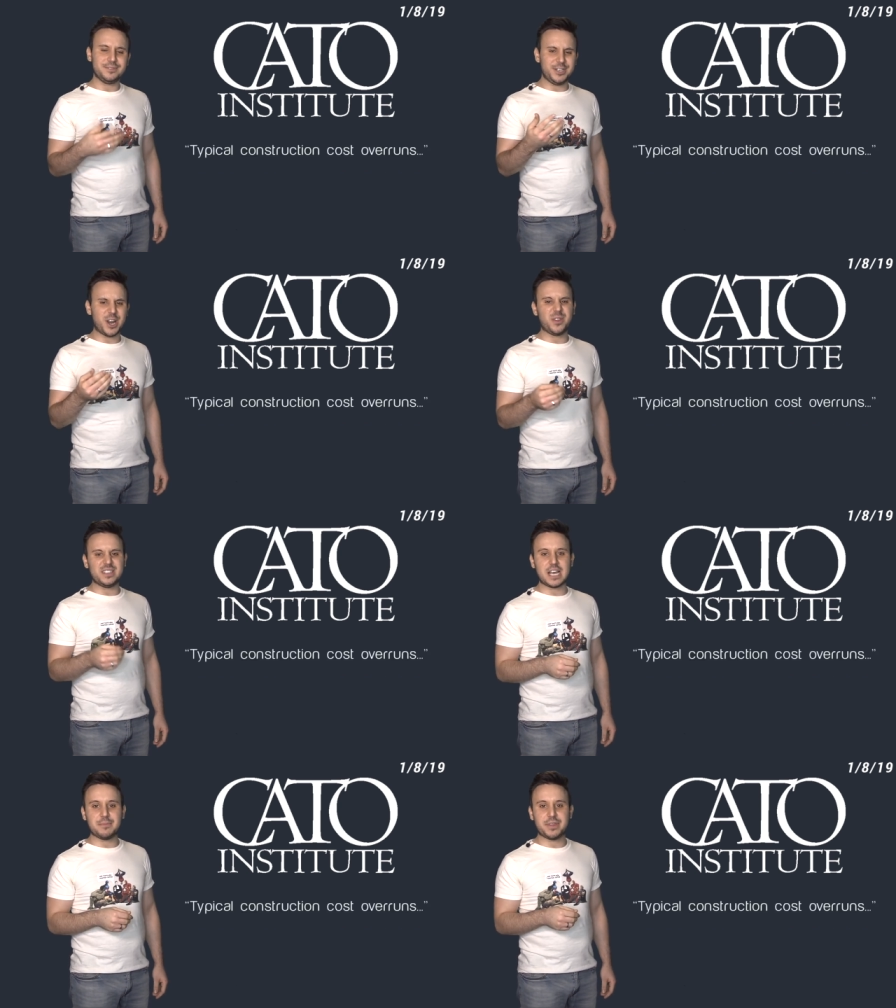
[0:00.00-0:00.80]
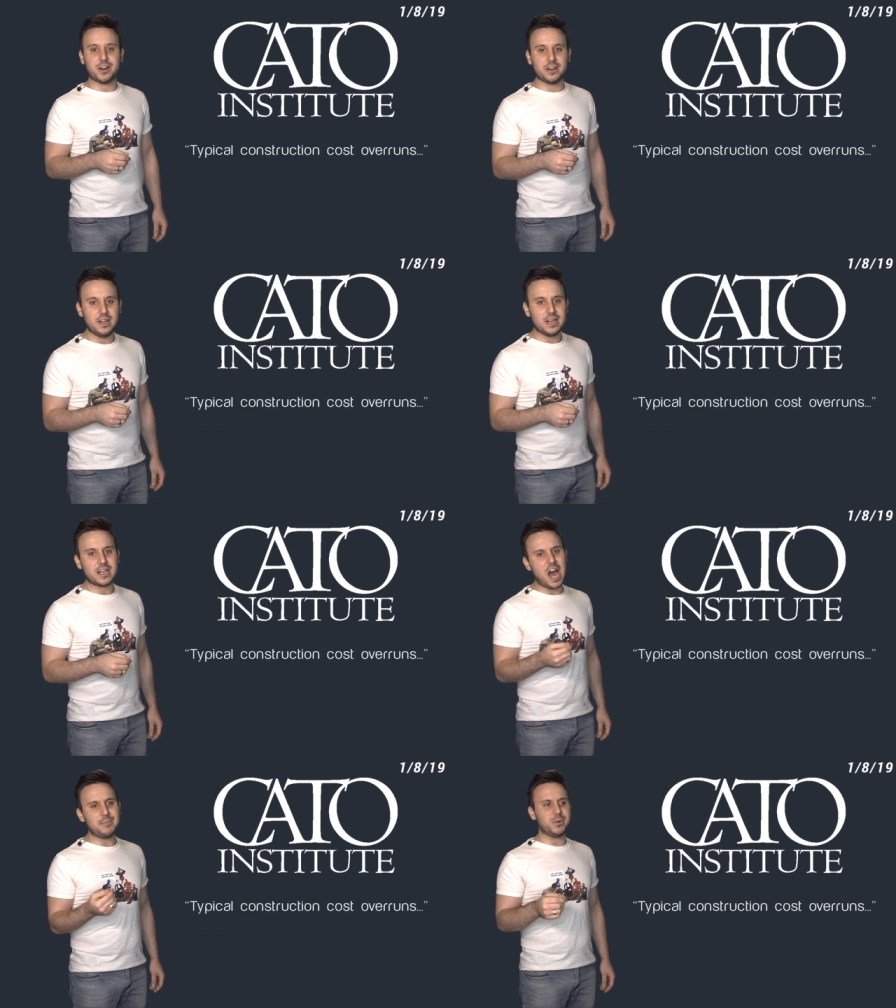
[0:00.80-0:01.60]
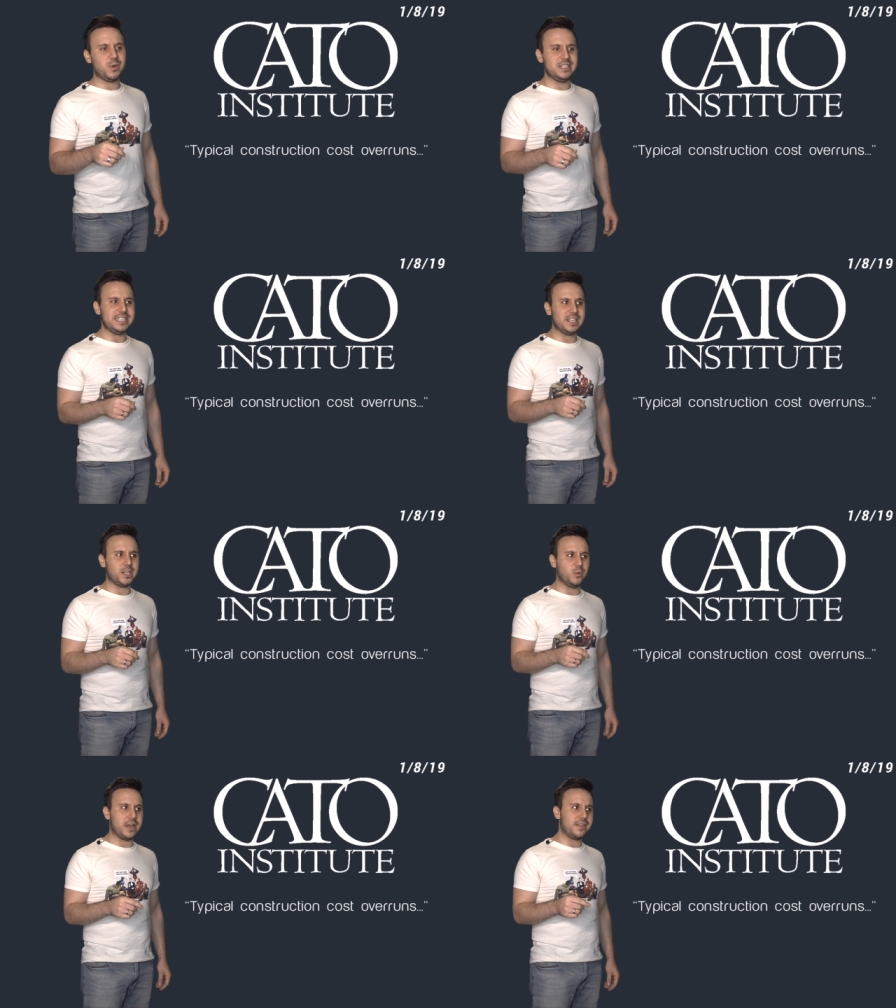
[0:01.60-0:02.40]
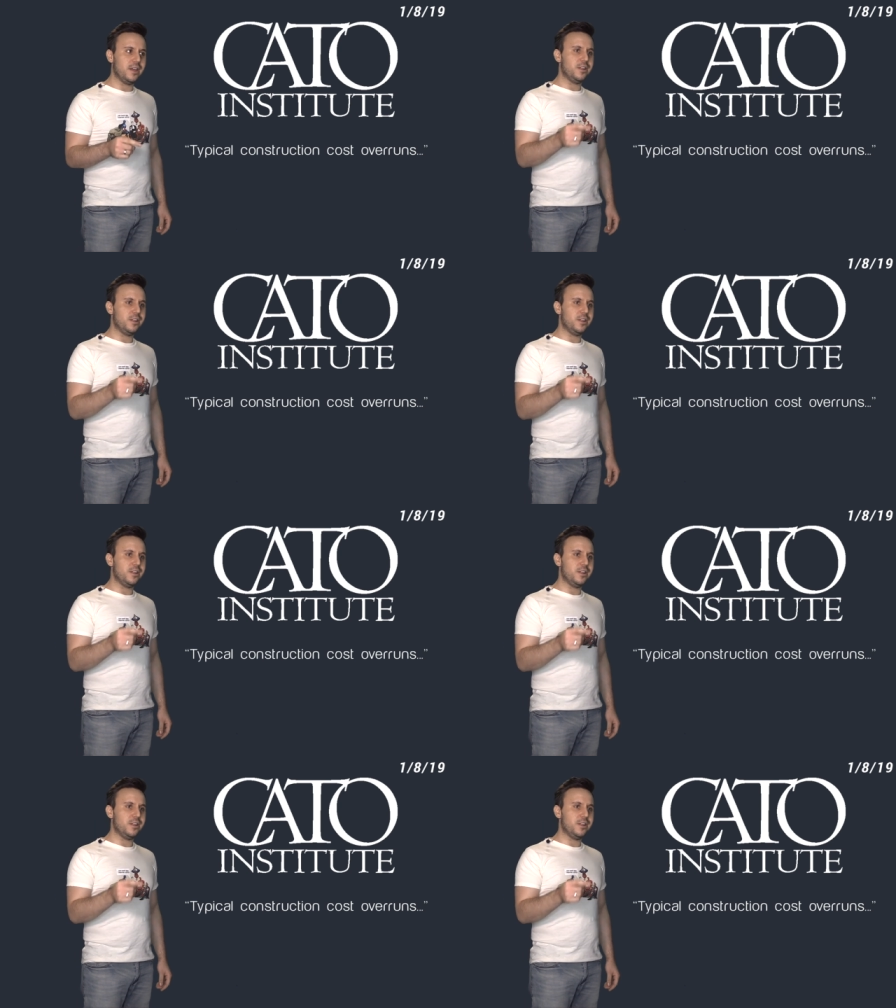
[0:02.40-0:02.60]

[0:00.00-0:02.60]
you know, the type that are common when dealing with